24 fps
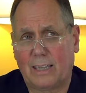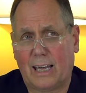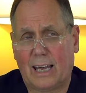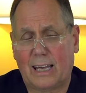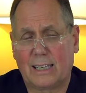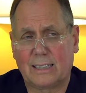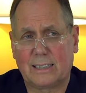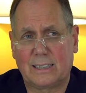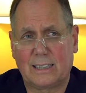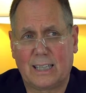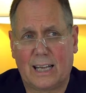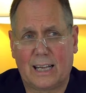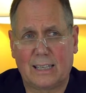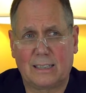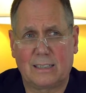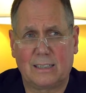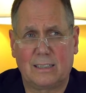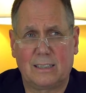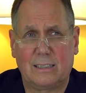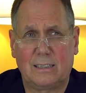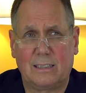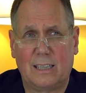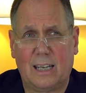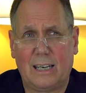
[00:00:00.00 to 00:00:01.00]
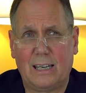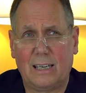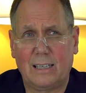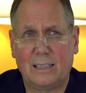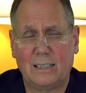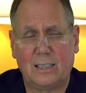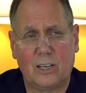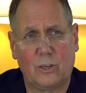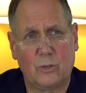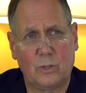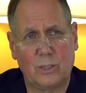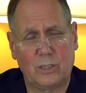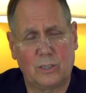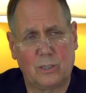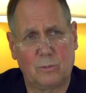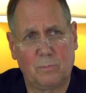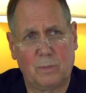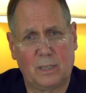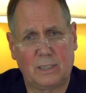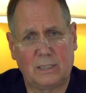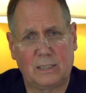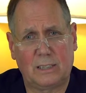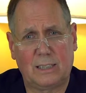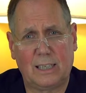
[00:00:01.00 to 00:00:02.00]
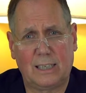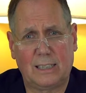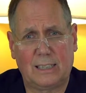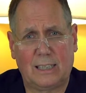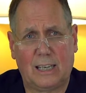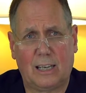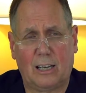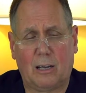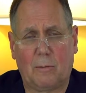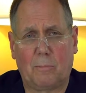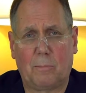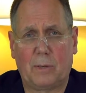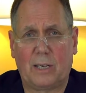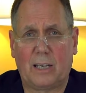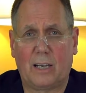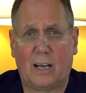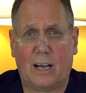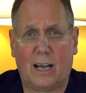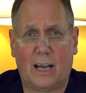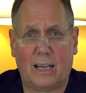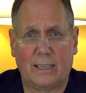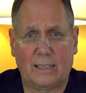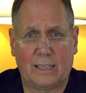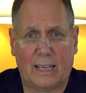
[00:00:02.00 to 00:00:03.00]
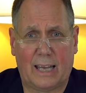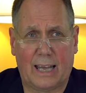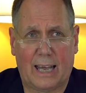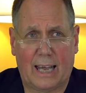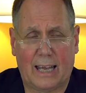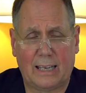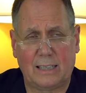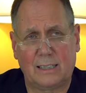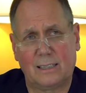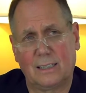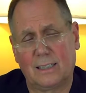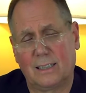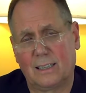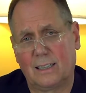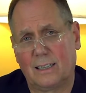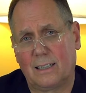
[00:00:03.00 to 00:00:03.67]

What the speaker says: that is that they didn't go into much detail beyond that,